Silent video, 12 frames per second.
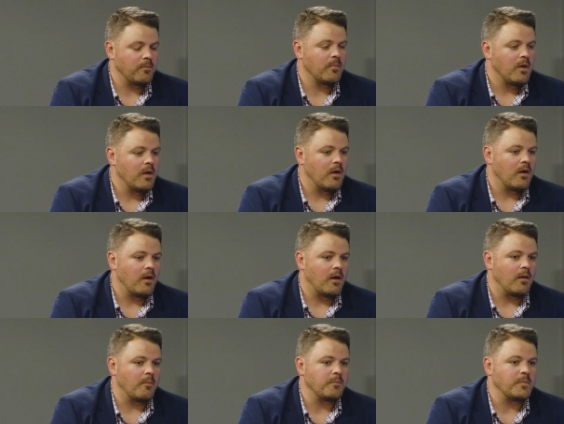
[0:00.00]
Yes.
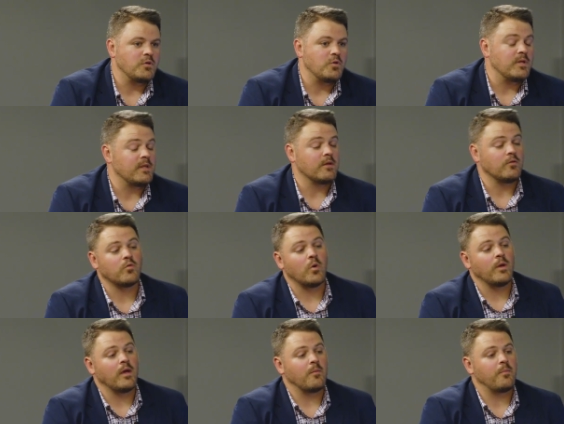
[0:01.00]
Did you think that
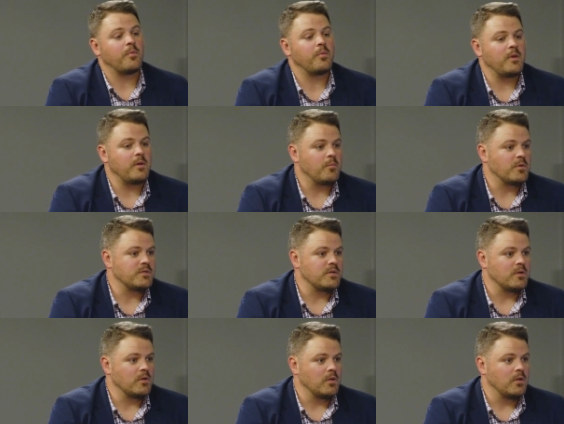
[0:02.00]
growing up in
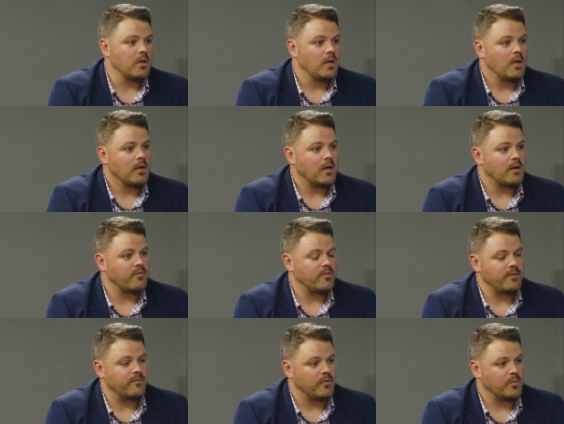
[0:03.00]
Brazil kind of
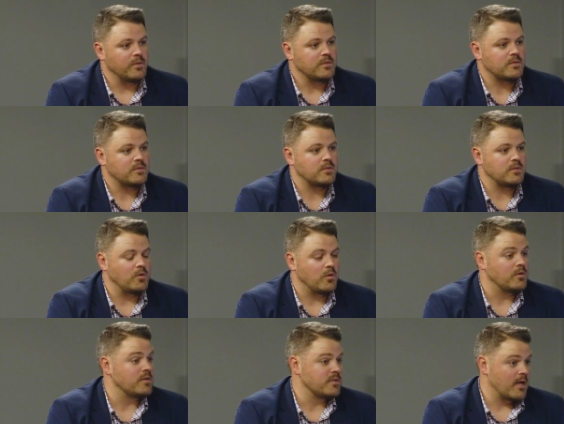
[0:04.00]
influenced your
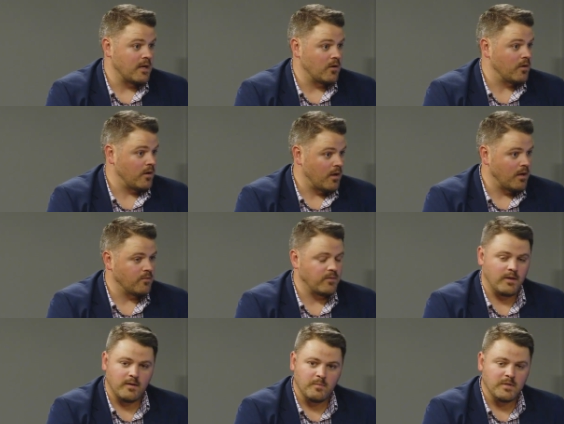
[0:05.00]
designer? I don't
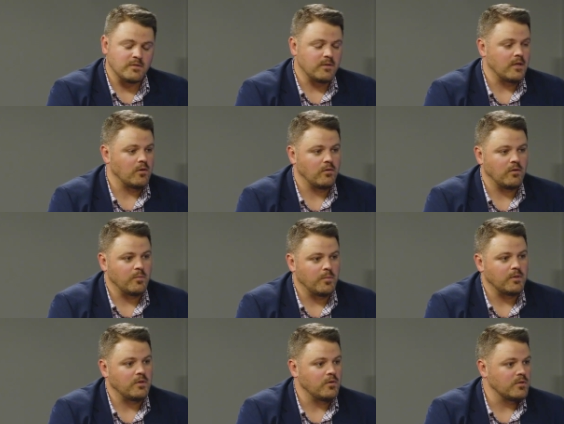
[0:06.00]
think I mentioned that earlier,
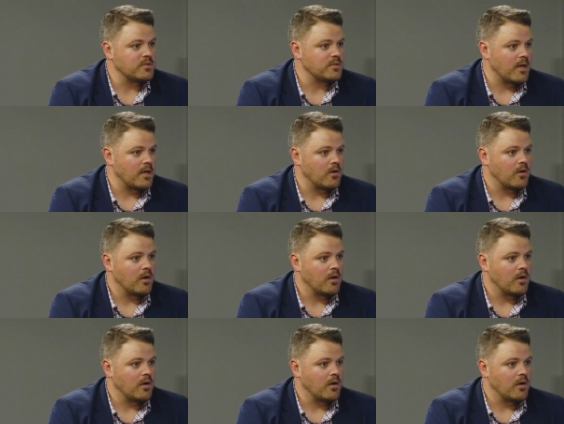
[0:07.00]
but you're a designer